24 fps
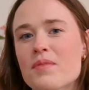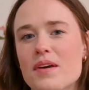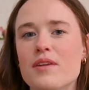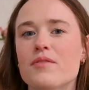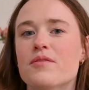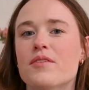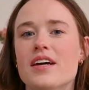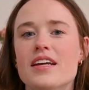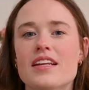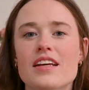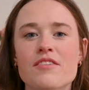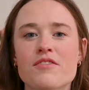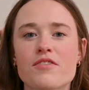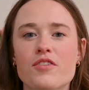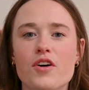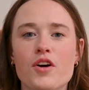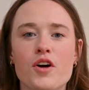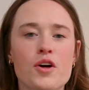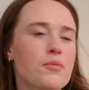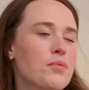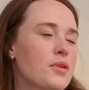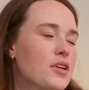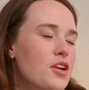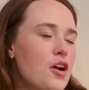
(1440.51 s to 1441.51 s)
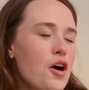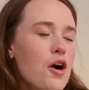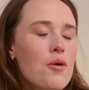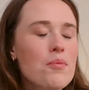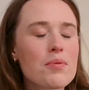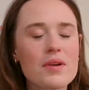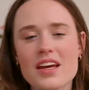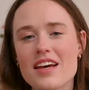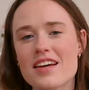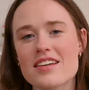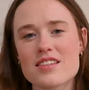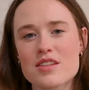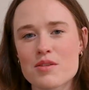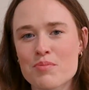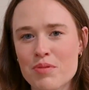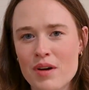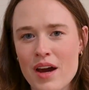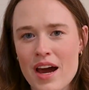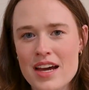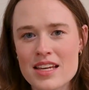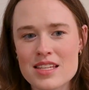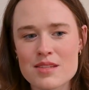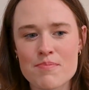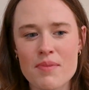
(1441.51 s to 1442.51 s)
been waiting for, but nobody is
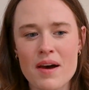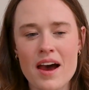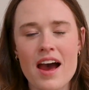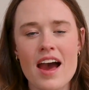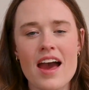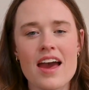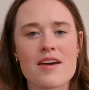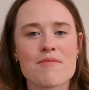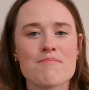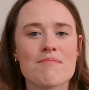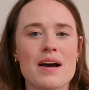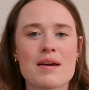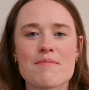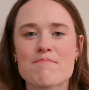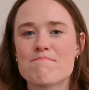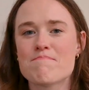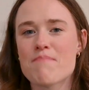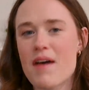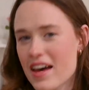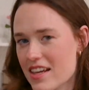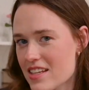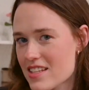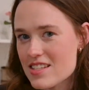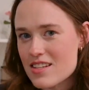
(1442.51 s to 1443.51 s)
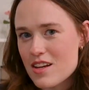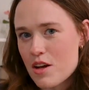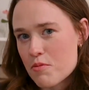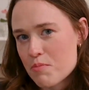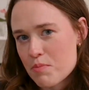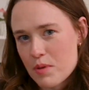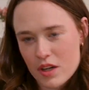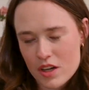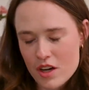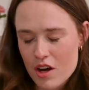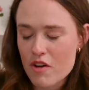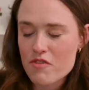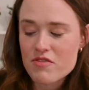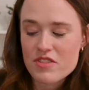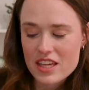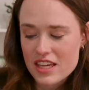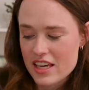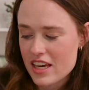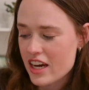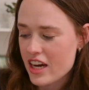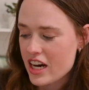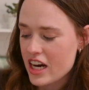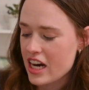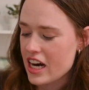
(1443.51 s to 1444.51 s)
surprised by, my best book of the
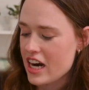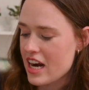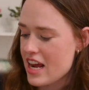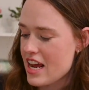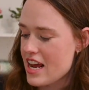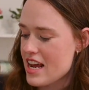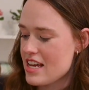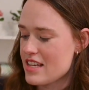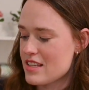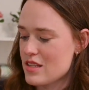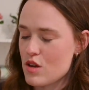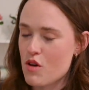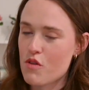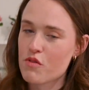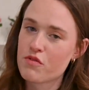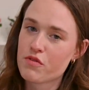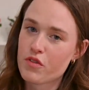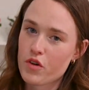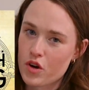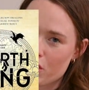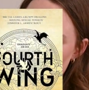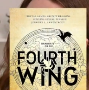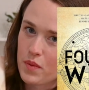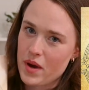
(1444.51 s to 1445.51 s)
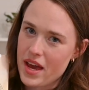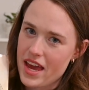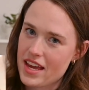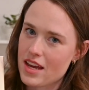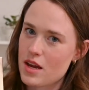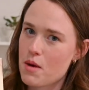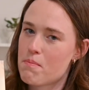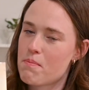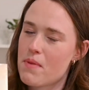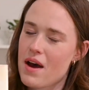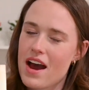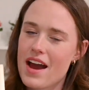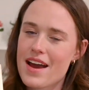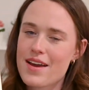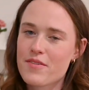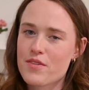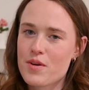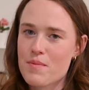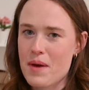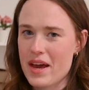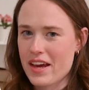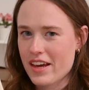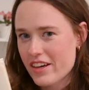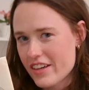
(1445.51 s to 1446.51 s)
year is Fourth Wing by
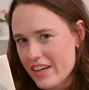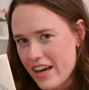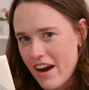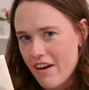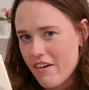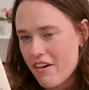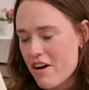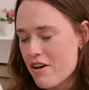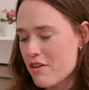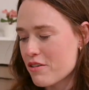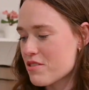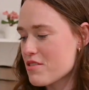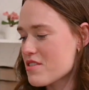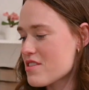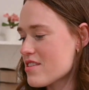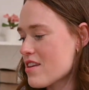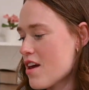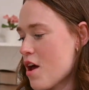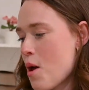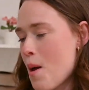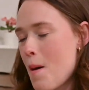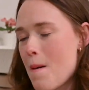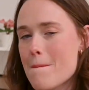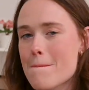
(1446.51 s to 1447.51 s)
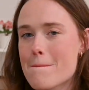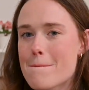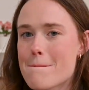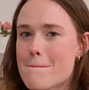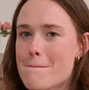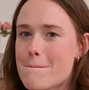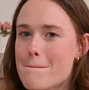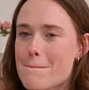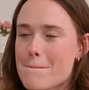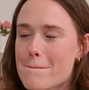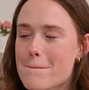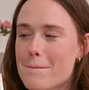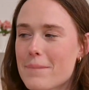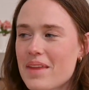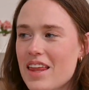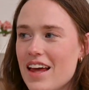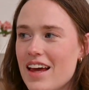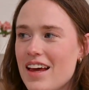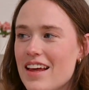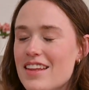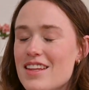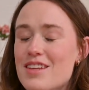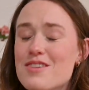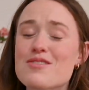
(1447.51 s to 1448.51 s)
Rebecca Yarros.
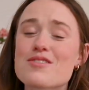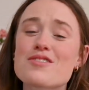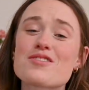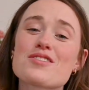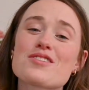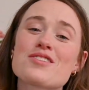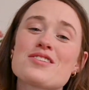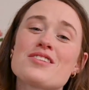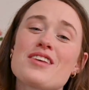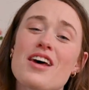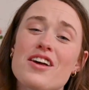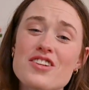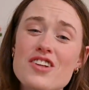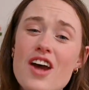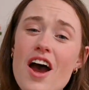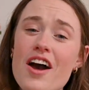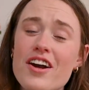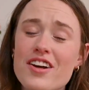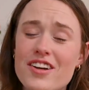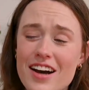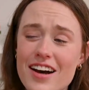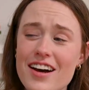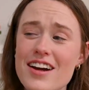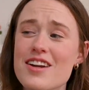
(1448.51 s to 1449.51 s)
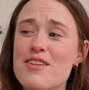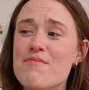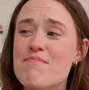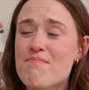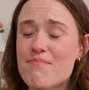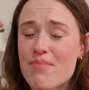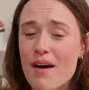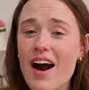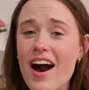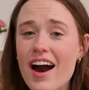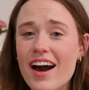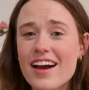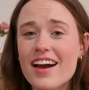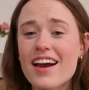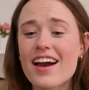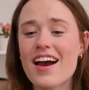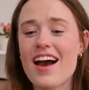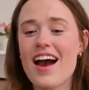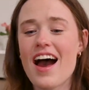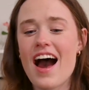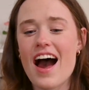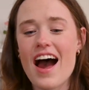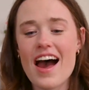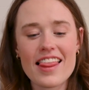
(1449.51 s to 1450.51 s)
This is just such a good book.
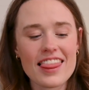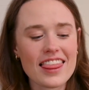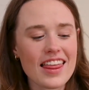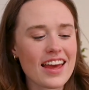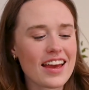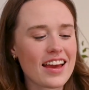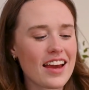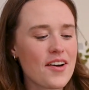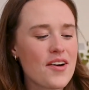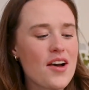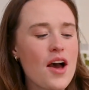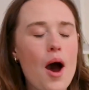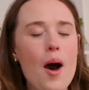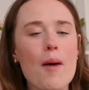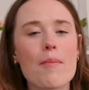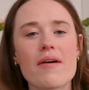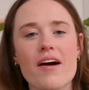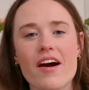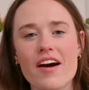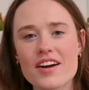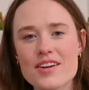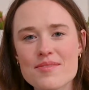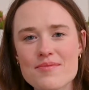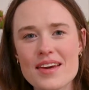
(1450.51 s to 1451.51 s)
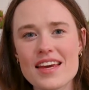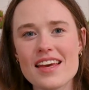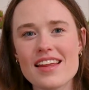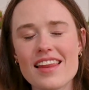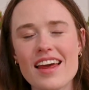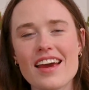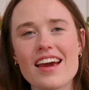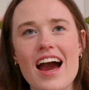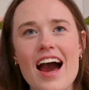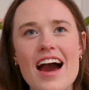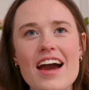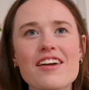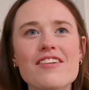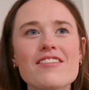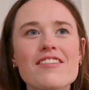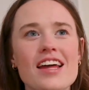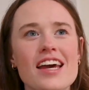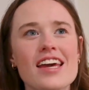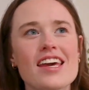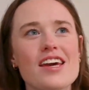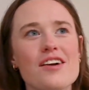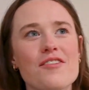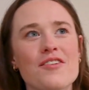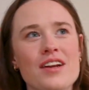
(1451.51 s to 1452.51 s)
I like, a part of me, like I don't
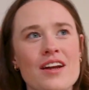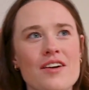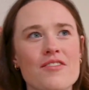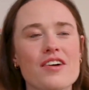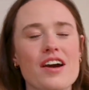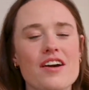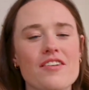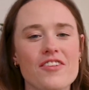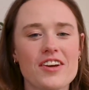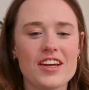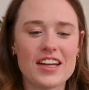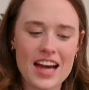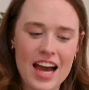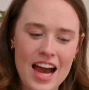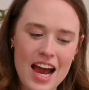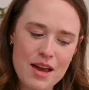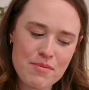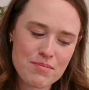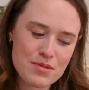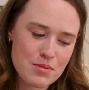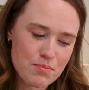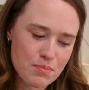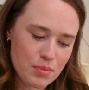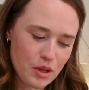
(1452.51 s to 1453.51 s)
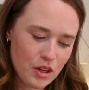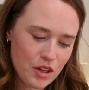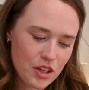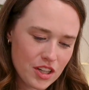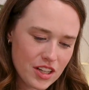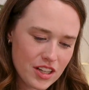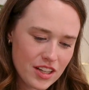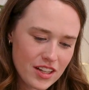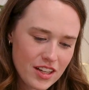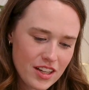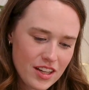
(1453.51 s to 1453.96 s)
like it whenever I read a hyped book